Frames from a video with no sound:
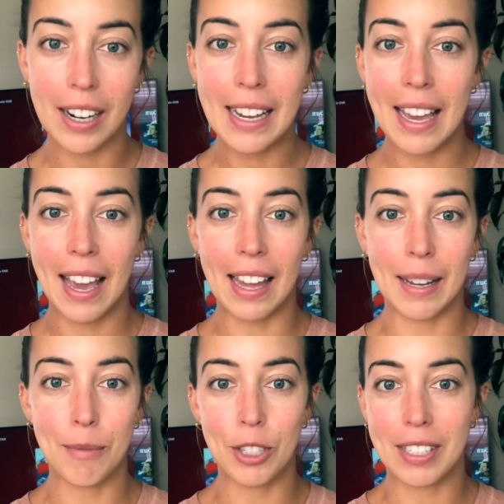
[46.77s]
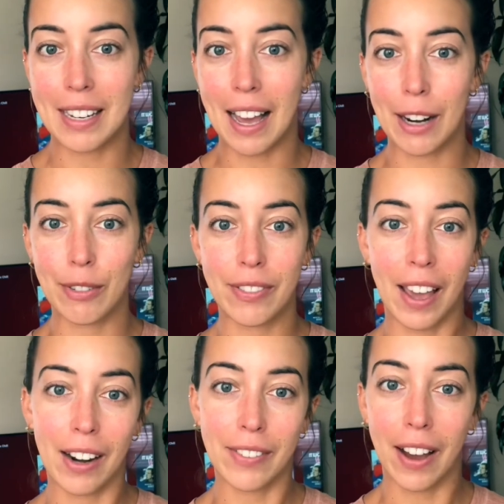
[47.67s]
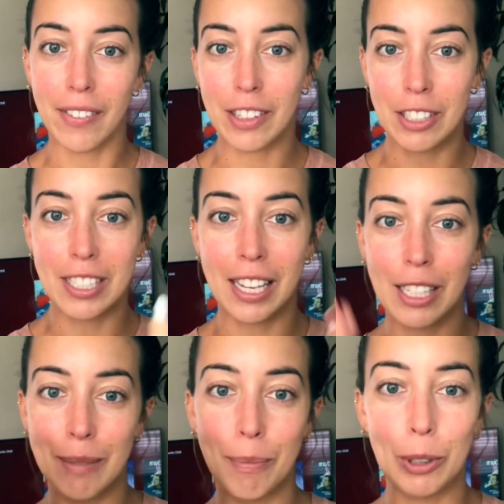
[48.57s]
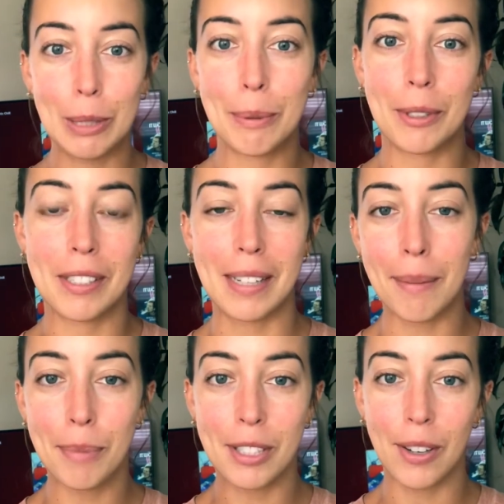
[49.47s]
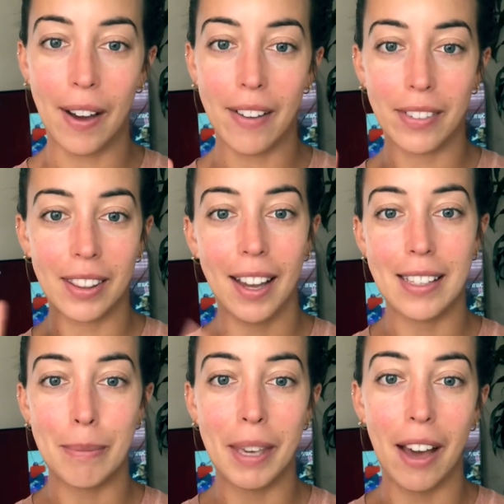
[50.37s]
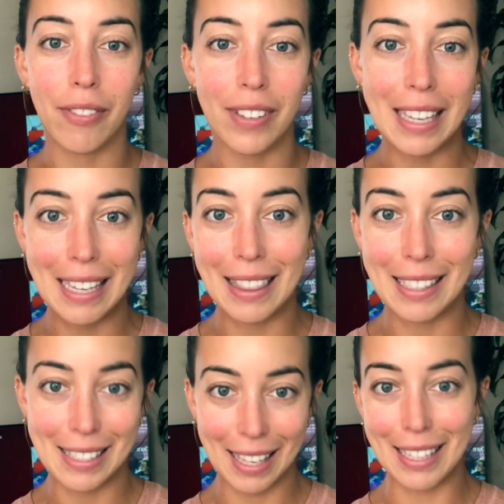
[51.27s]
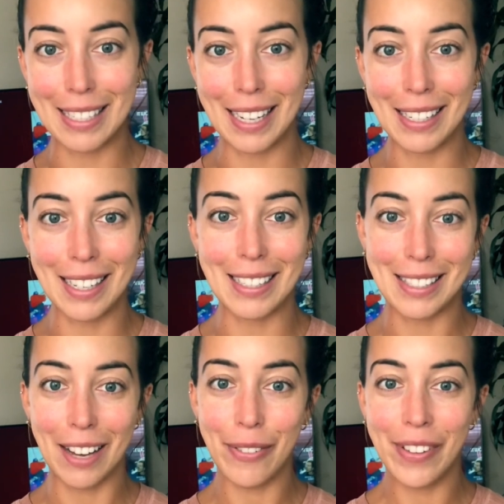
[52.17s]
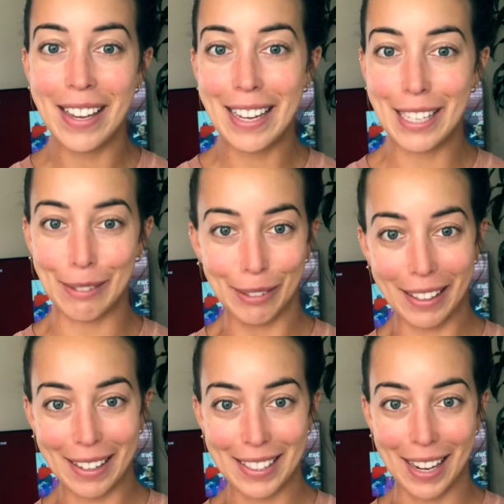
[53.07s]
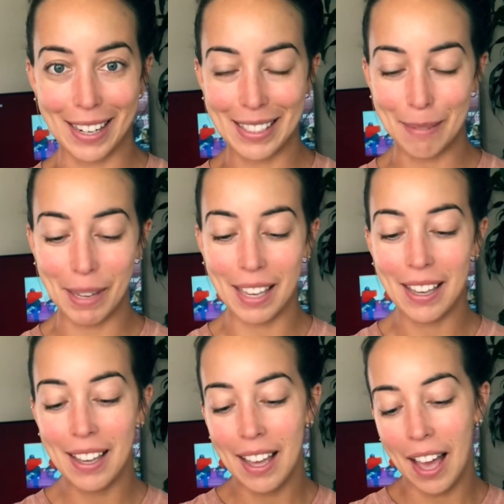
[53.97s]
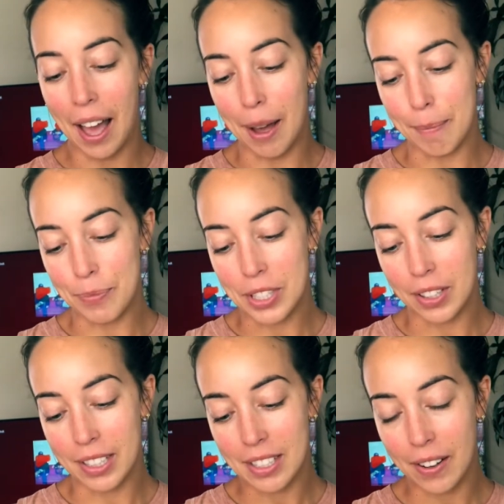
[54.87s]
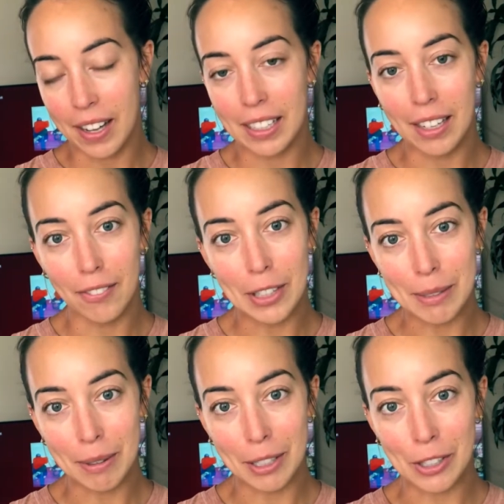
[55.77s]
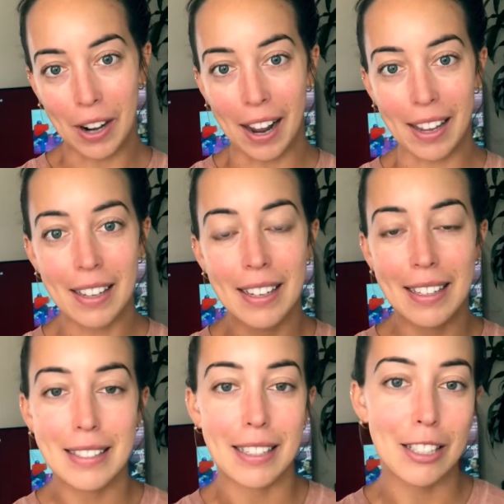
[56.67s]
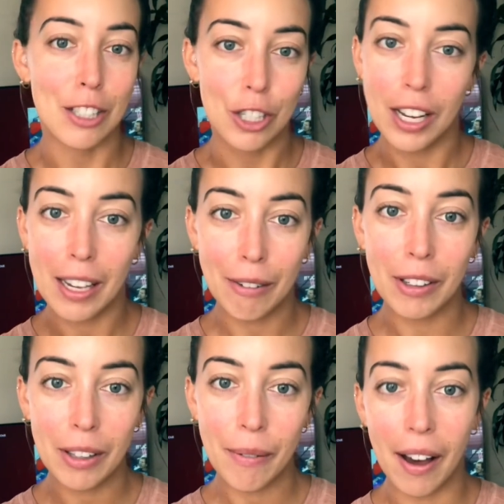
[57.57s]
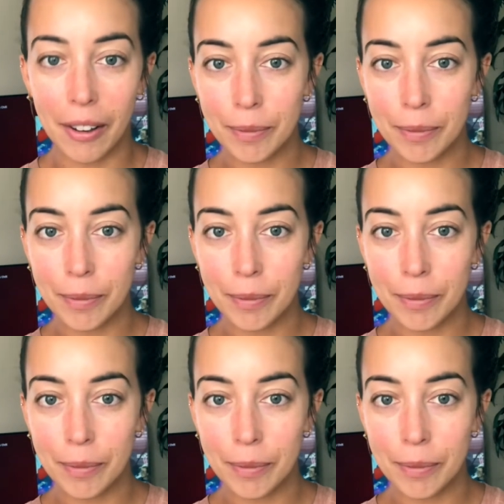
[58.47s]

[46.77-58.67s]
and I'm just not a fan of having to take multiple steps, so having the SPF in the skin tint itself is really exciting to me. So let's go ahead and give this one a try. It says to shake it really well